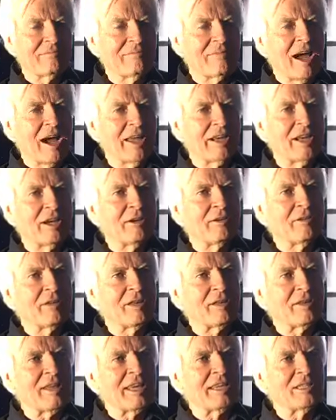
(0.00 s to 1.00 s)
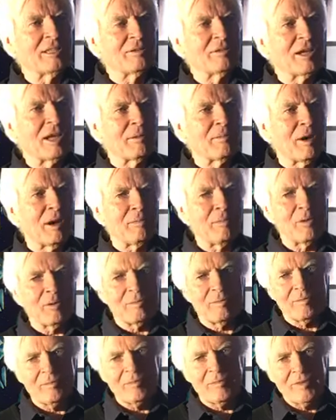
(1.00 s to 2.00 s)
I know that they do come up
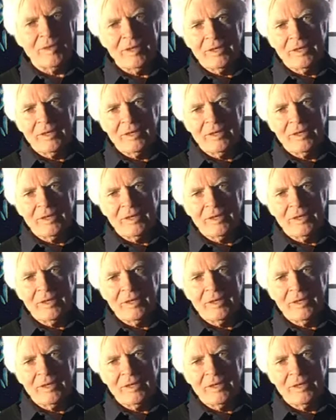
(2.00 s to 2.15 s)
on